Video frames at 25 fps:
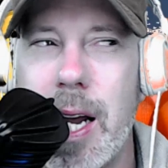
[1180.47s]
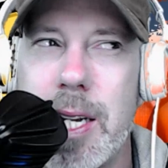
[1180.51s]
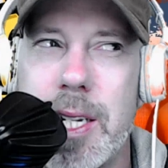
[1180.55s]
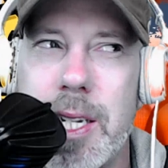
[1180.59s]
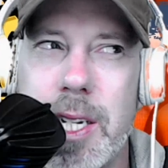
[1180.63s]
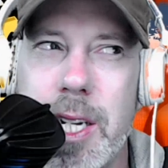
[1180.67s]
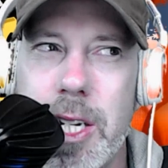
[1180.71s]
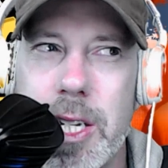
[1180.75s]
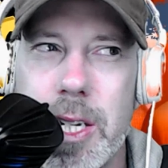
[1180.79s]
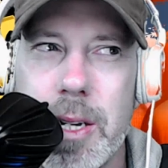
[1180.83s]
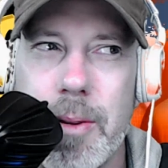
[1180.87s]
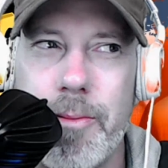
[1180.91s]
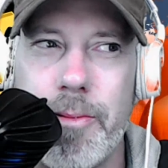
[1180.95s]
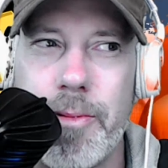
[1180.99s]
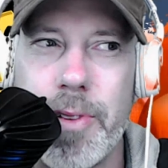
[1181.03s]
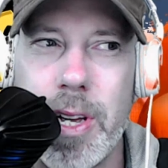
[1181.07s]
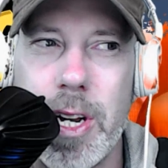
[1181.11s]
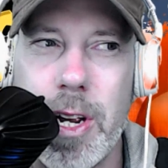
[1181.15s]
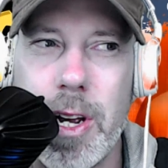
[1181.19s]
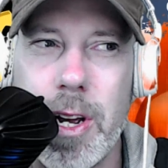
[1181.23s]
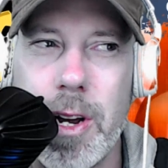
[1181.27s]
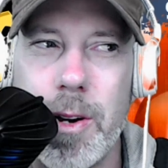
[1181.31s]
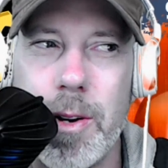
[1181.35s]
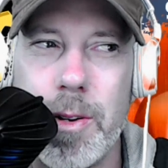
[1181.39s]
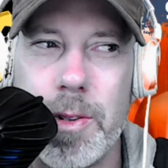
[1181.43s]
I see some
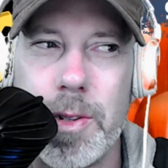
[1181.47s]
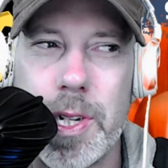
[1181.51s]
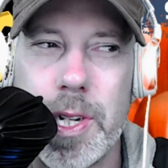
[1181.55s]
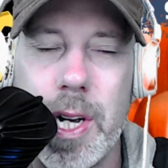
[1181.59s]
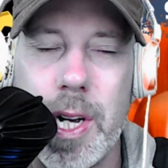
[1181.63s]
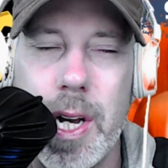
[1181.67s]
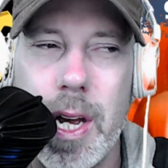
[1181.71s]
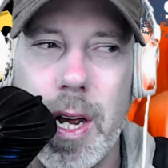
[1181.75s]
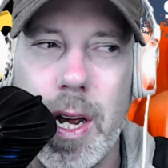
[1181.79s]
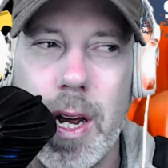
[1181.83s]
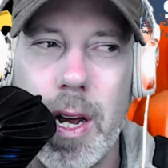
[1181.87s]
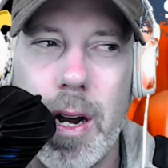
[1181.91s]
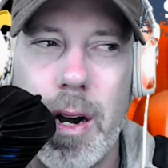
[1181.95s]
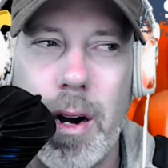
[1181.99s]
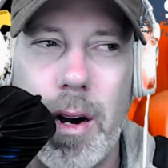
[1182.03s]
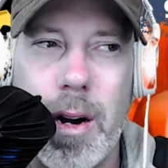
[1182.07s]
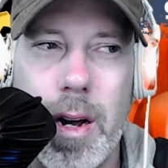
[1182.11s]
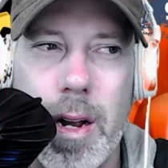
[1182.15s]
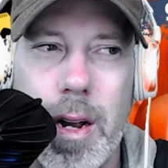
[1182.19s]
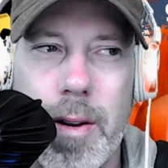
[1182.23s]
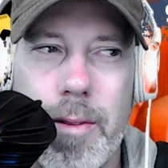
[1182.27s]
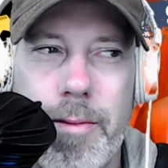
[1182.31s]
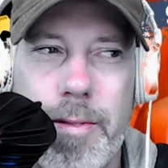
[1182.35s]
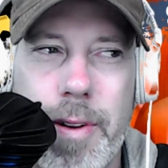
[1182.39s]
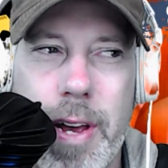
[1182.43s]
videos
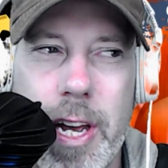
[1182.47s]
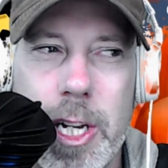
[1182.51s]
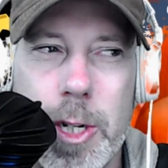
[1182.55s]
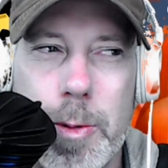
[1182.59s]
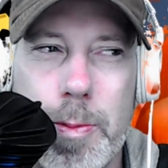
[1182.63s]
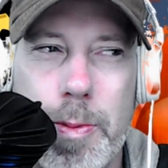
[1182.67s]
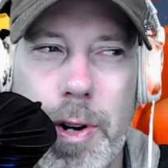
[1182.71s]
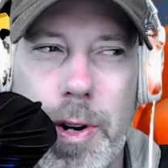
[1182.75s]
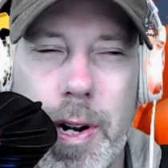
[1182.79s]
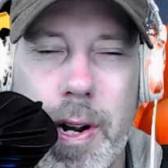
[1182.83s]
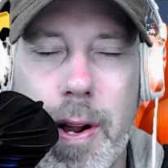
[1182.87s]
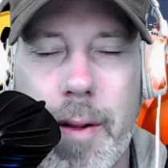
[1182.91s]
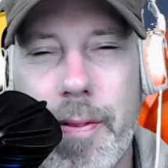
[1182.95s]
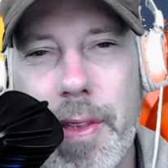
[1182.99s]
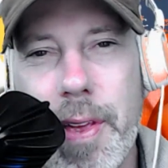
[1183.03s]
on Facebook,